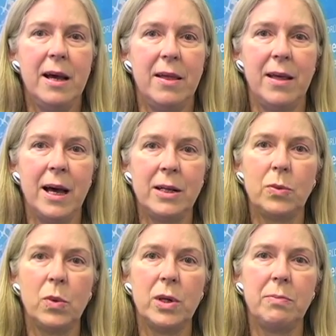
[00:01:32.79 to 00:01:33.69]

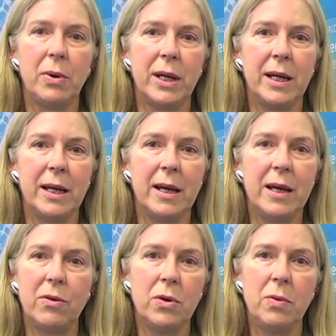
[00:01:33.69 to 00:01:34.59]
That would bring
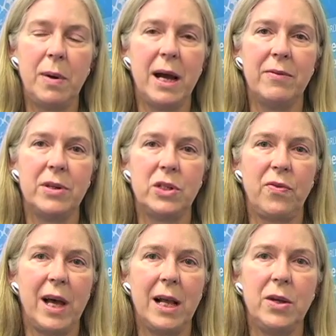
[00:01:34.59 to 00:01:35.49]
a group average
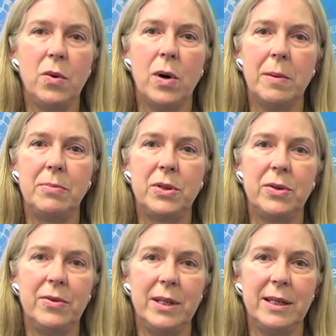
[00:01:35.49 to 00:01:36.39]
value up
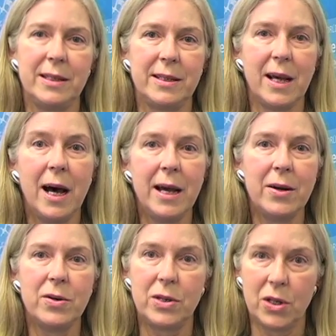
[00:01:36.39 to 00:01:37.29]
to the
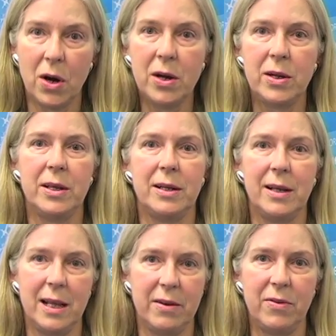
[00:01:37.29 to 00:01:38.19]
desired
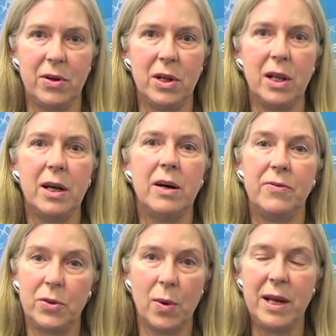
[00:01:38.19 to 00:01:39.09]
target level
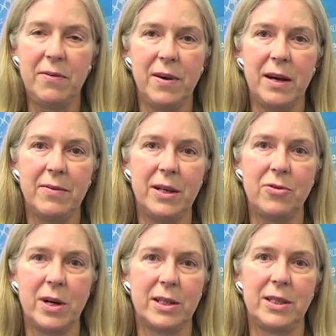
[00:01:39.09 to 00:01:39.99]
of
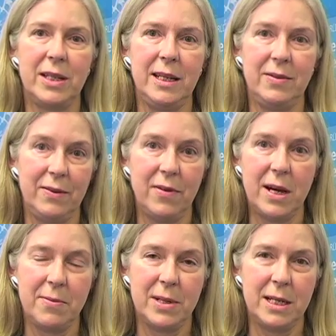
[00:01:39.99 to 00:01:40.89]
25-hydroxy
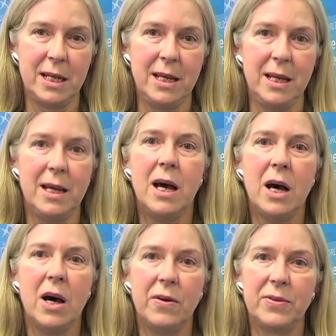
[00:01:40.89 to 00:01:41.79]
vitamin D
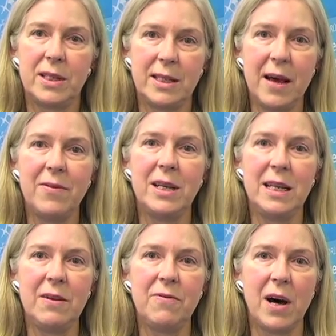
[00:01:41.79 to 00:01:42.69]
of
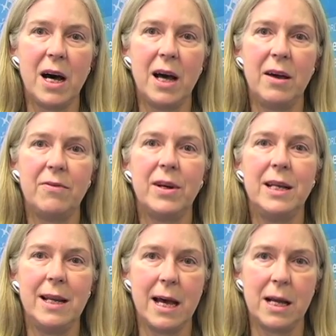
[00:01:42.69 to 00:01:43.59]
75
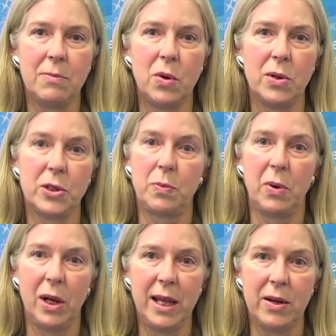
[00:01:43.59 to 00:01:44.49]
nanomoles
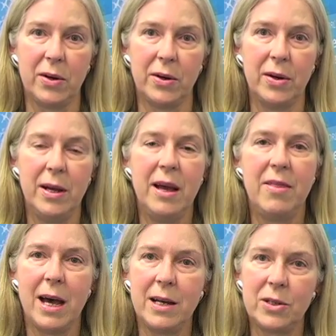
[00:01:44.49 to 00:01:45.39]
per liter.
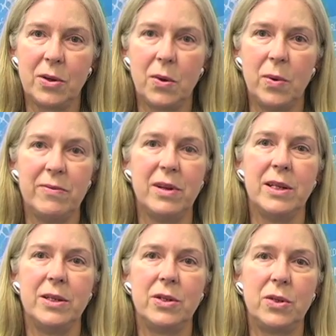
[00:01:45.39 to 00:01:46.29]
That is
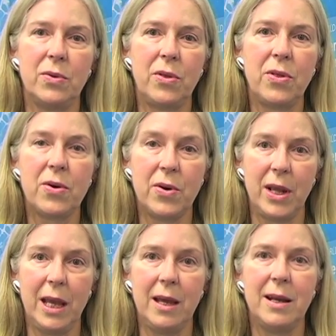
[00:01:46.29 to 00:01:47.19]
equivalent to
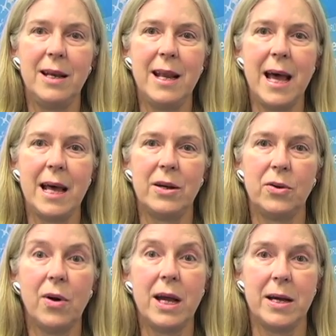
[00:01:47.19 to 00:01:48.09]
30
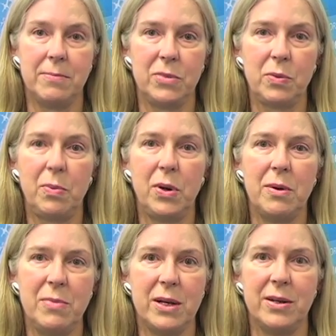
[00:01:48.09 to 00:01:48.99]
nanograms
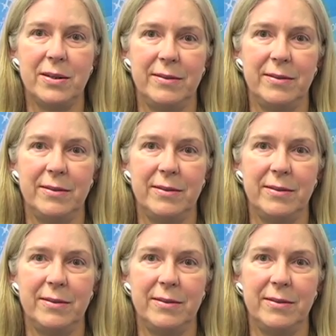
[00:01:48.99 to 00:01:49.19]
per mil.